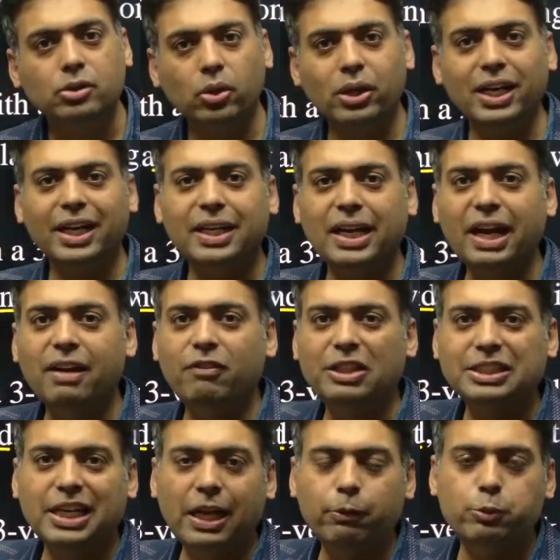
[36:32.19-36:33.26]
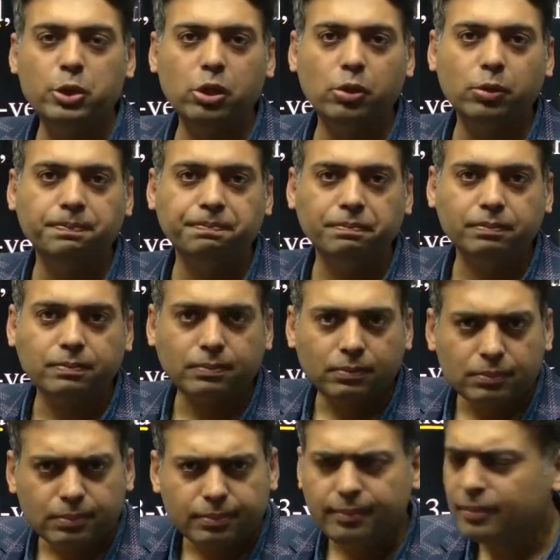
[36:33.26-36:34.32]
So it always helps you
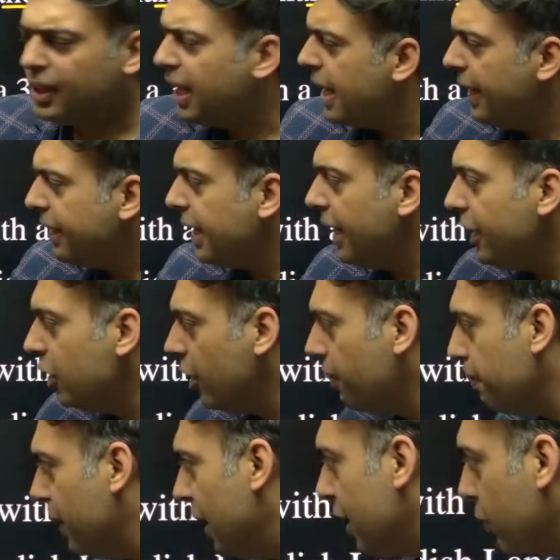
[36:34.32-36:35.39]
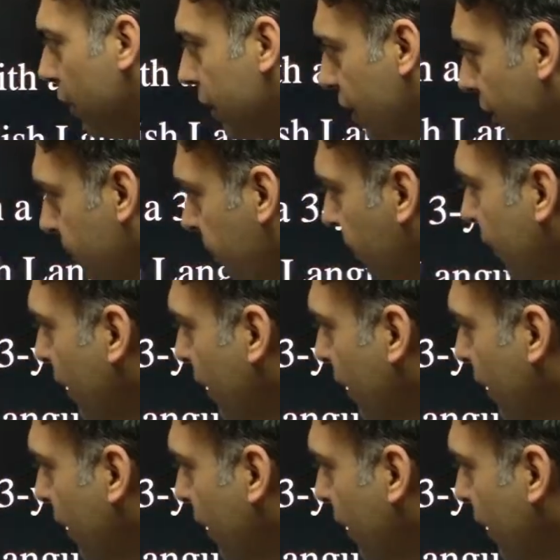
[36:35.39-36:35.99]
in getting your PR quickly.